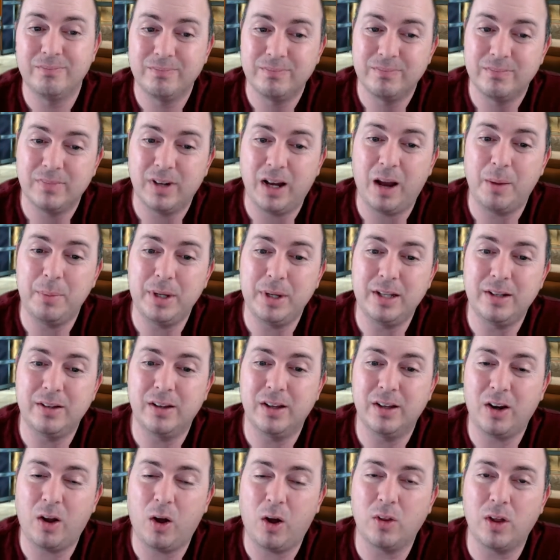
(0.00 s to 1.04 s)
I mean,
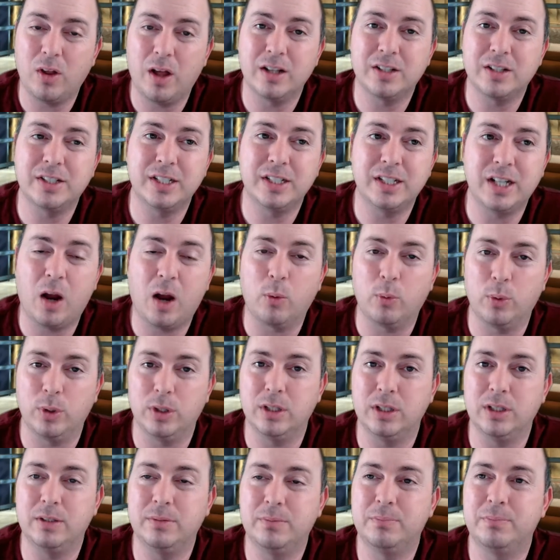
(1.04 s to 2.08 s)
in all honesty, not
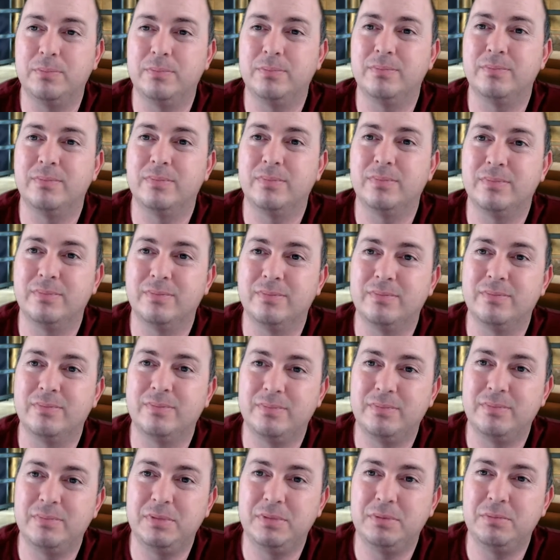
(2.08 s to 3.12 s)
really.
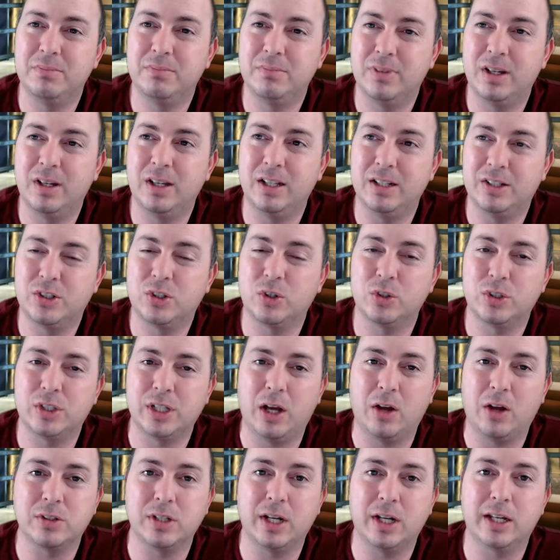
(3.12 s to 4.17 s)
It sure
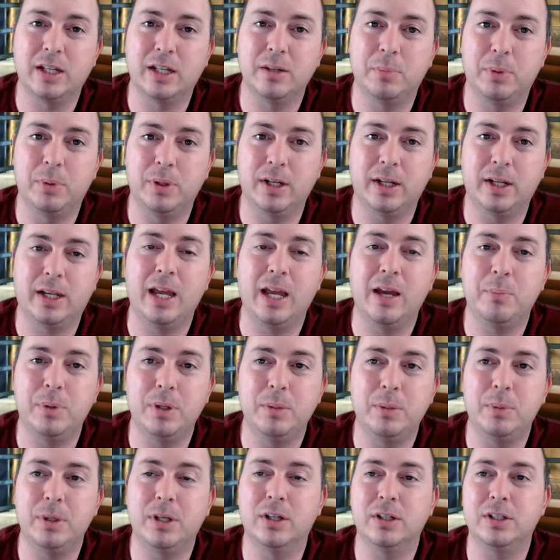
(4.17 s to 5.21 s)
sounds like it, but it can't be
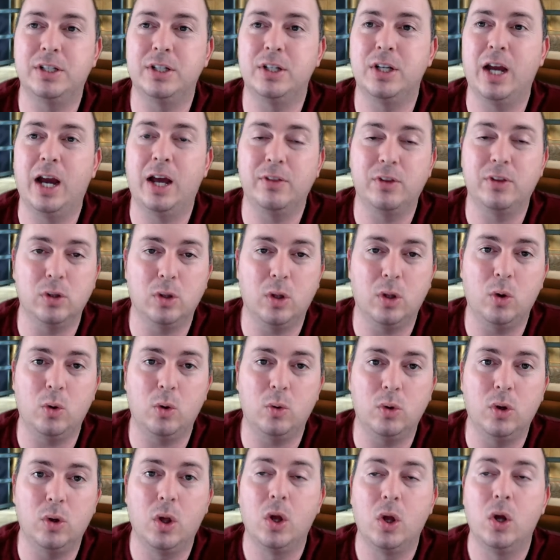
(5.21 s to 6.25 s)
because he had the
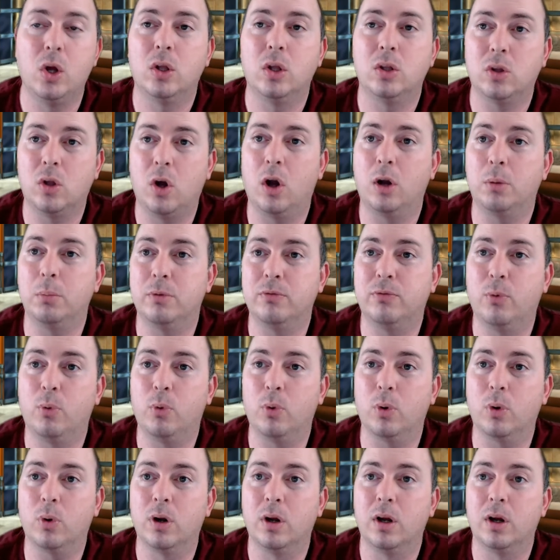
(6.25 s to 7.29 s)
loan long
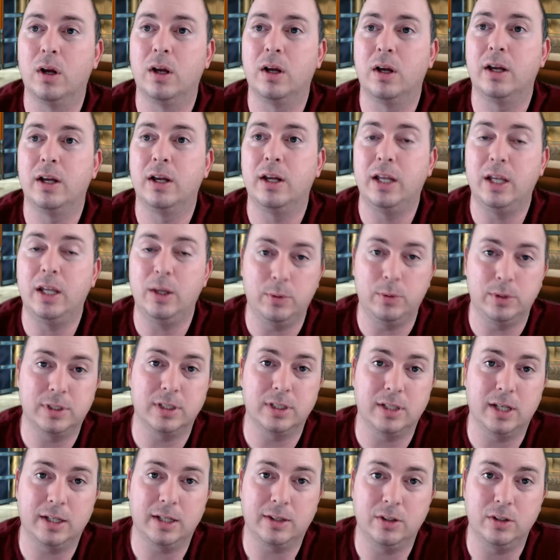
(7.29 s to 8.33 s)
before he was
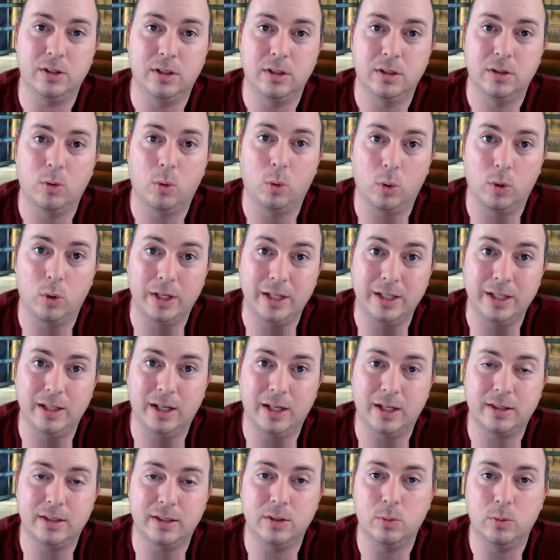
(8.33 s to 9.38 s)
selected or
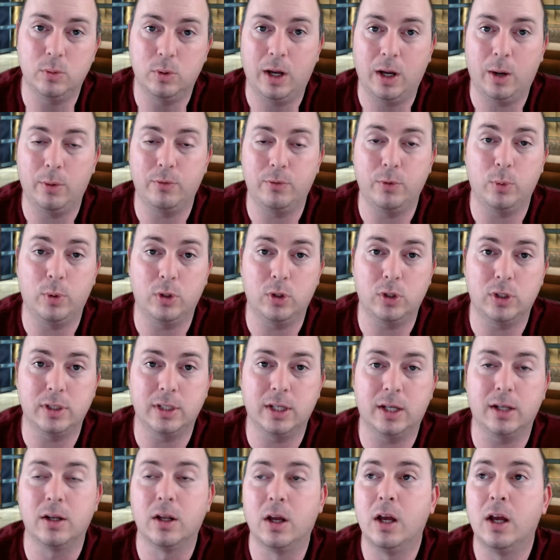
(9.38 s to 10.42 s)
elected, however you want to look at
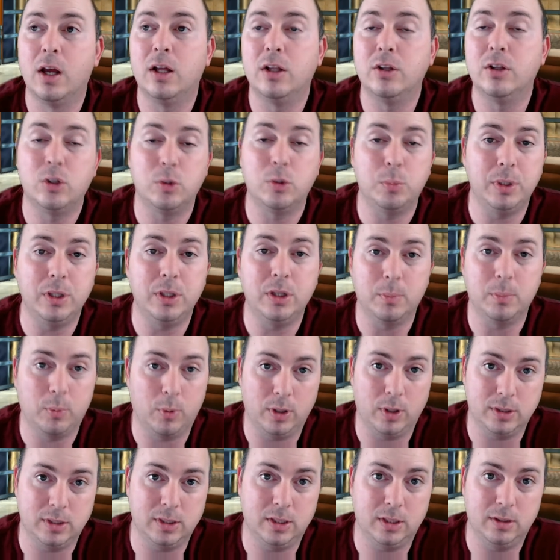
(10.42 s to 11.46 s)
that, to be the
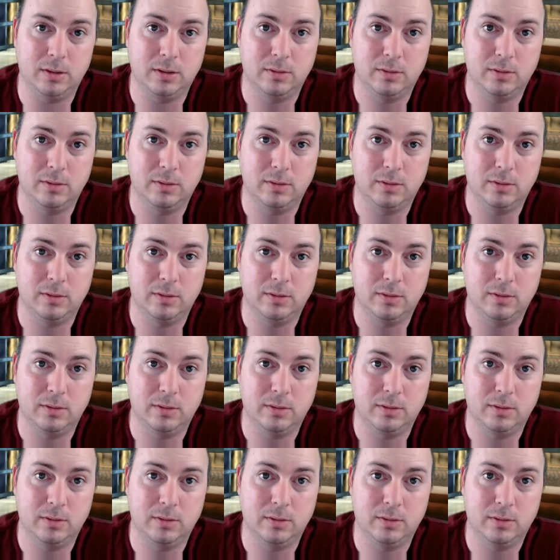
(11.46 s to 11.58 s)
president.